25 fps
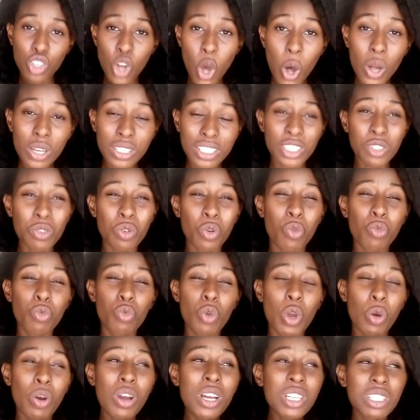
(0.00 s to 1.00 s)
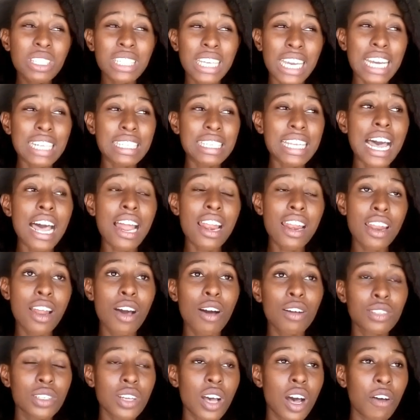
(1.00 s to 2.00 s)
hair. It's like it's
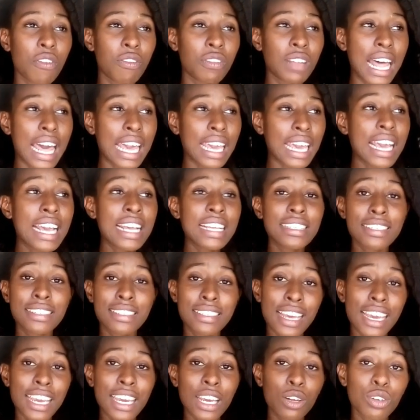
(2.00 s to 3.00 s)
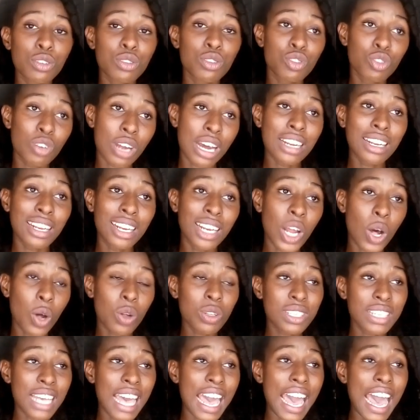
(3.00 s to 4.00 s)
not, you're going to get a lot of
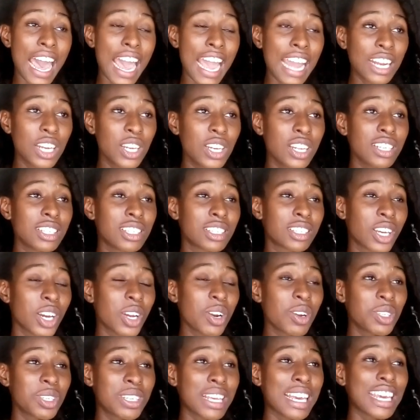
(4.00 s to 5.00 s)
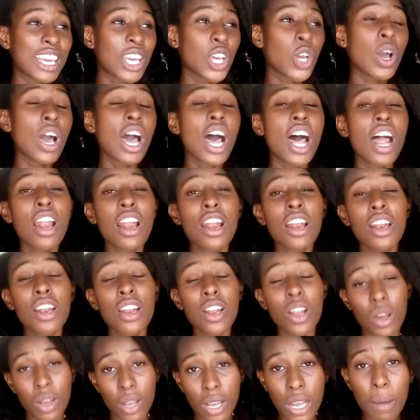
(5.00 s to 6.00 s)
like single strand knots,
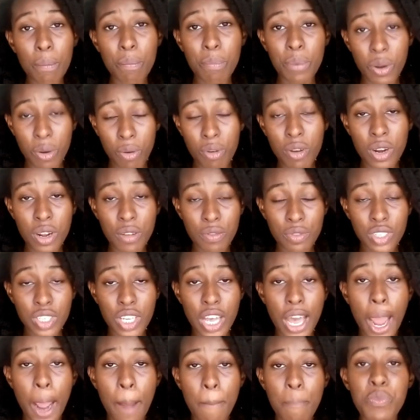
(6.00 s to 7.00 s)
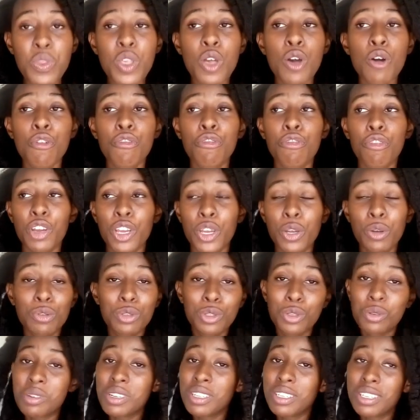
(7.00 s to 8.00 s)
and it's gonna take you a longer
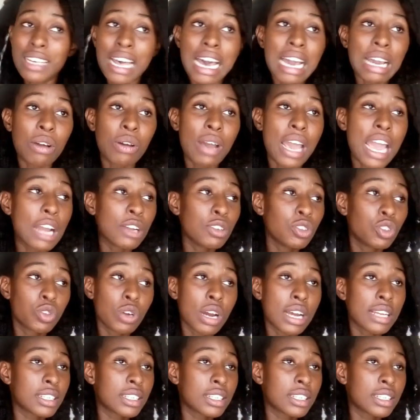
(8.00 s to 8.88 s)
period of time